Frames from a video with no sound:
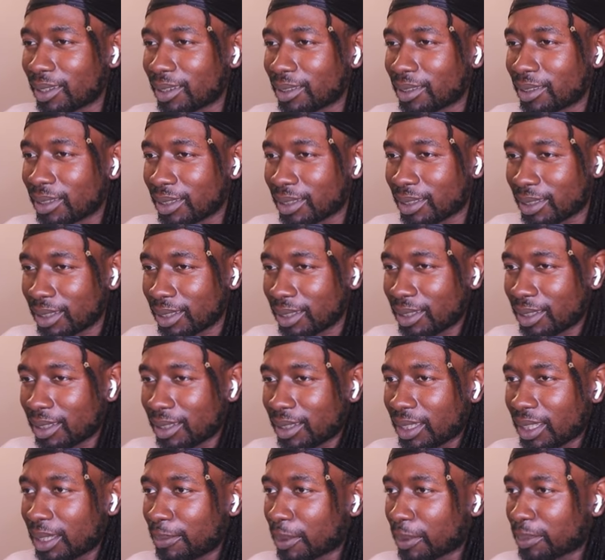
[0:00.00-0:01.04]
The good,
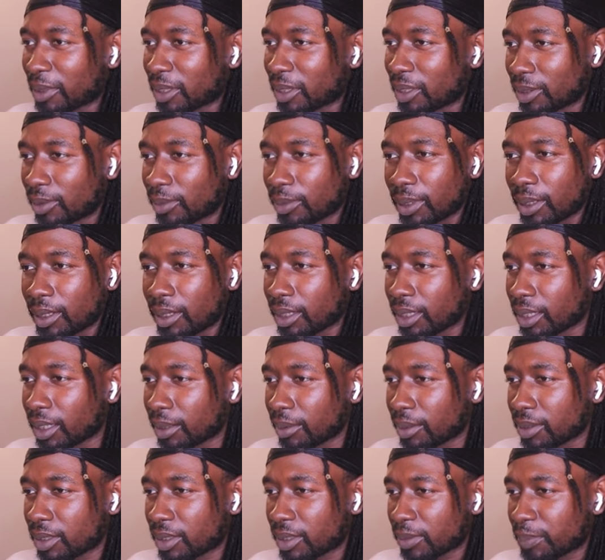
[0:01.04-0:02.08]
keep up the good work, yeah,
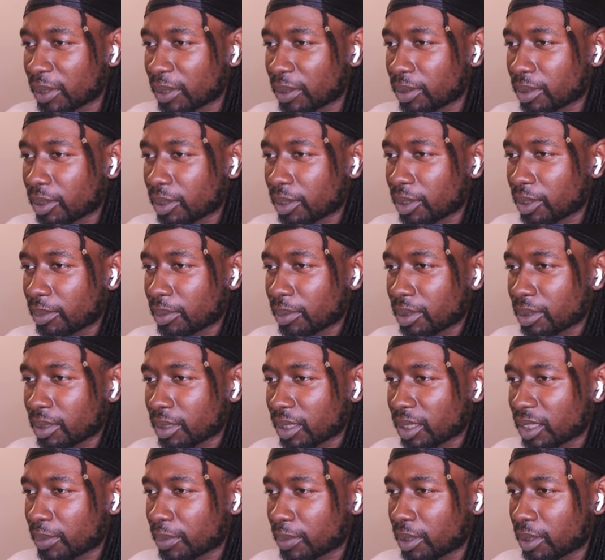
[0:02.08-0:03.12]
because it's been dope,
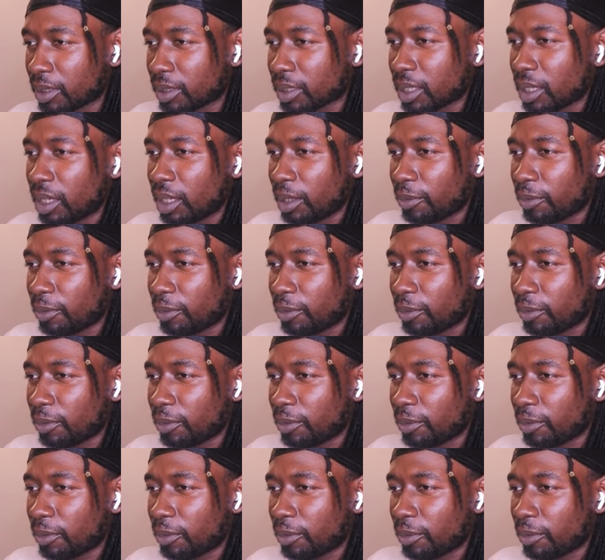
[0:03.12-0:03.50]
contains spoilers.